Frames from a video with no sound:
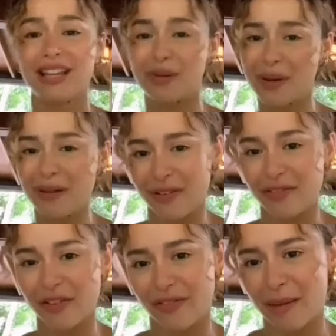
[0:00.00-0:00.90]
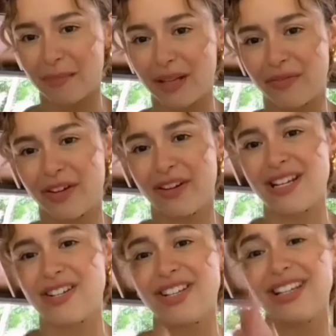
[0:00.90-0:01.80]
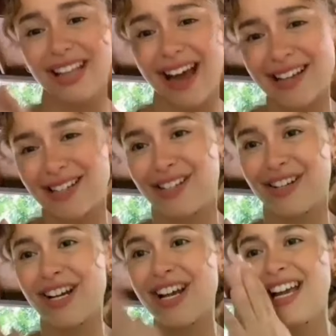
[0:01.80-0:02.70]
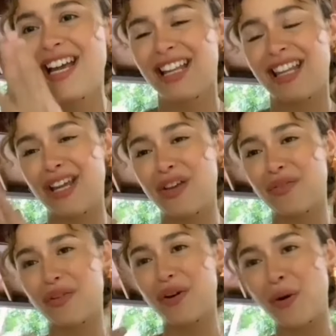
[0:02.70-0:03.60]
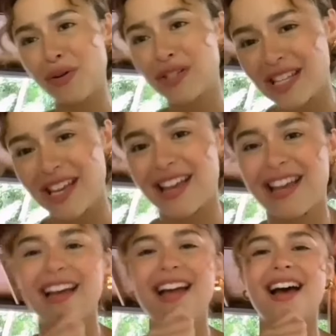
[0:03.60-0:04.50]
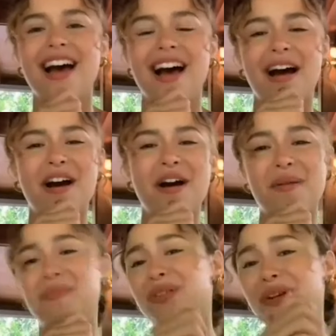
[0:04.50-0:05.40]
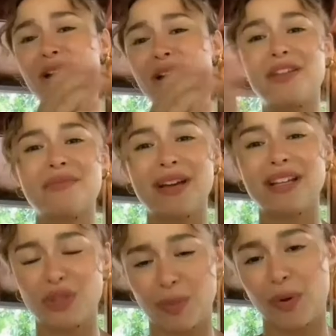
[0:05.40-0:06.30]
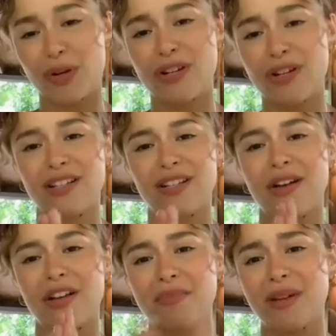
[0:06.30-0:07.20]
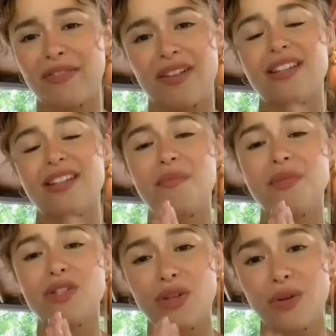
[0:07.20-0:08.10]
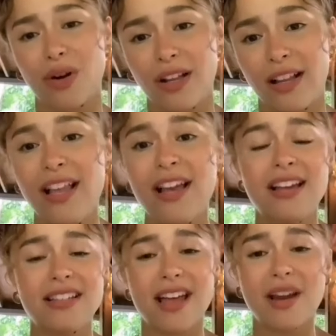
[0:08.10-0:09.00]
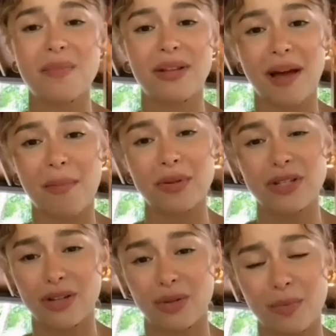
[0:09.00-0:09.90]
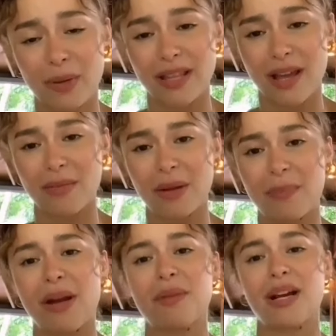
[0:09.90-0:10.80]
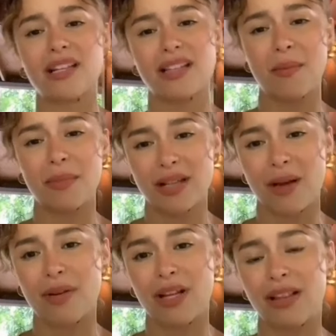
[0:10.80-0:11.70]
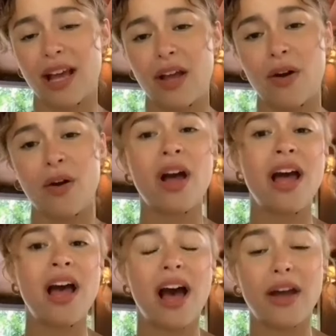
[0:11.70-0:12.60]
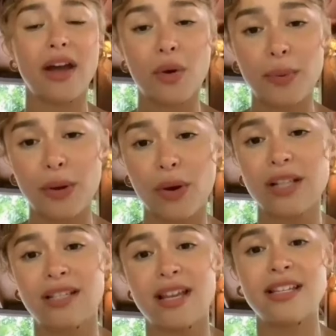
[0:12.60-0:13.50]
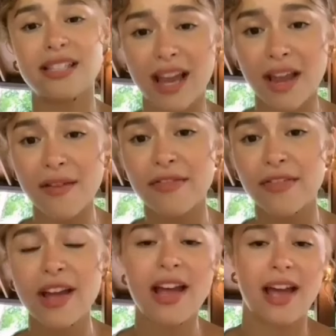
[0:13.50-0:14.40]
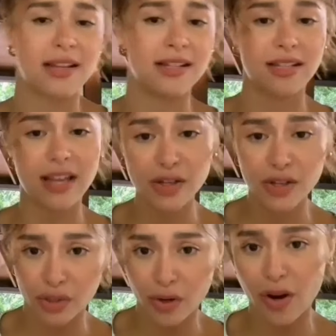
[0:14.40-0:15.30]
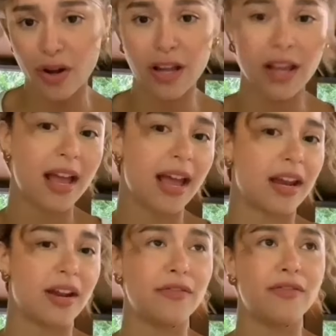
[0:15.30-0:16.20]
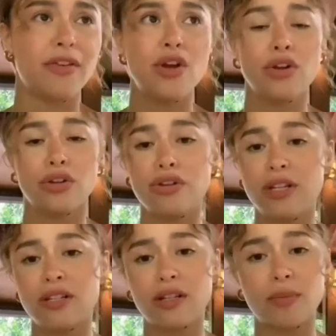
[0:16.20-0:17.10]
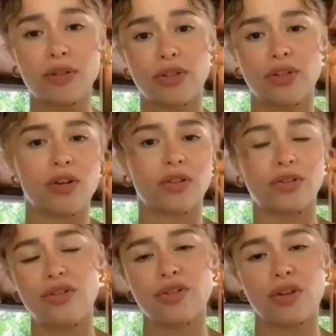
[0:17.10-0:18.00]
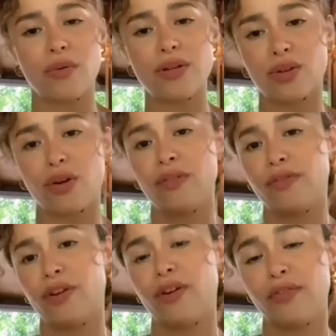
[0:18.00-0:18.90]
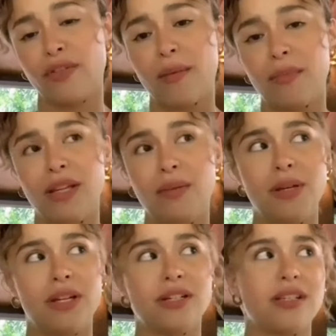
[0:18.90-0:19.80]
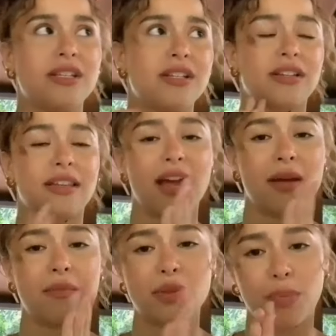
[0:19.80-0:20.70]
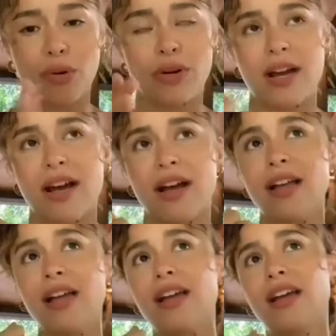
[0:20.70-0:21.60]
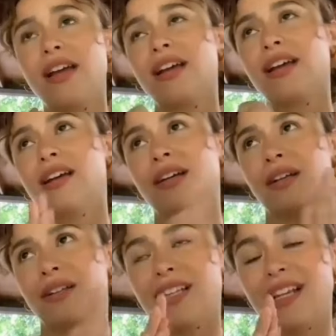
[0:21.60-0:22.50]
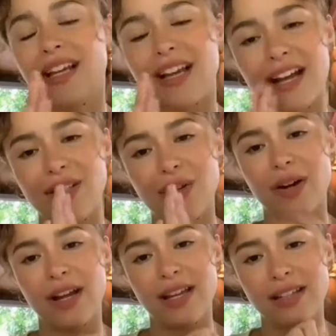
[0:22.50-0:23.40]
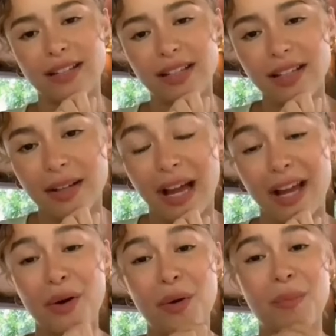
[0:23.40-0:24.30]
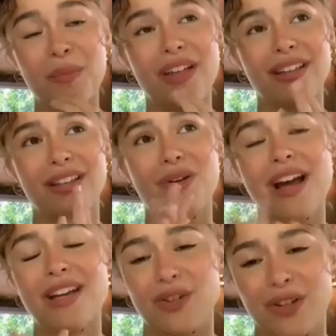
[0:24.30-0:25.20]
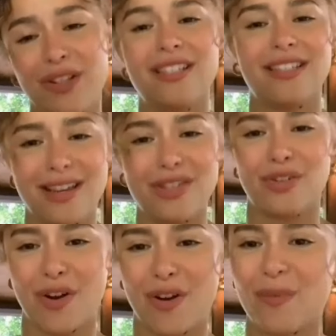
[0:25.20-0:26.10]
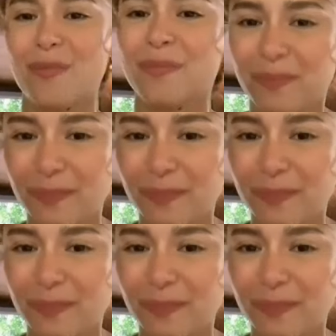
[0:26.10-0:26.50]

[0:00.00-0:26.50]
Thank you to my Viva family for arranging the disaster. Thank you for hosting. To all of my supporters and to all of my fans, I miss you all. Sana matapos na itong pandemic para magkasama-sama na tayo. I hope you all stay safe and stay strong. And if you need someone to talk to, just always call for your family because these are times po na delikado. And I hope that you guys all stay strong.